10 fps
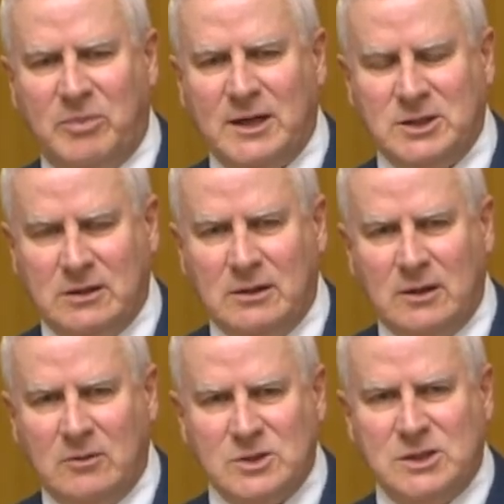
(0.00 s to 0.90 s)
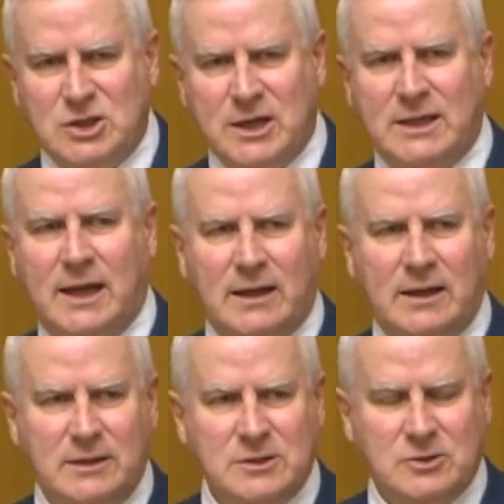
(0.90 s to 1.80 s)
budget was to shut down an
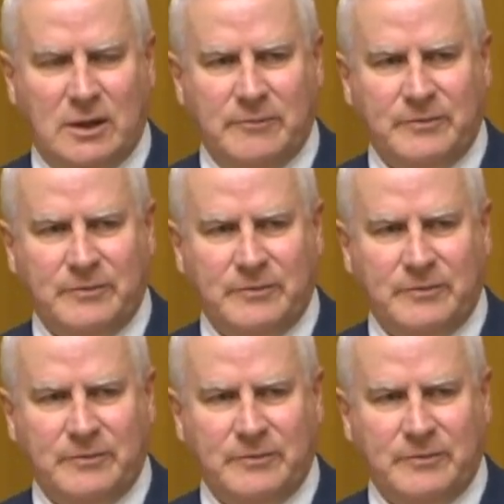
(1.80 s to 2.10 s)
industry,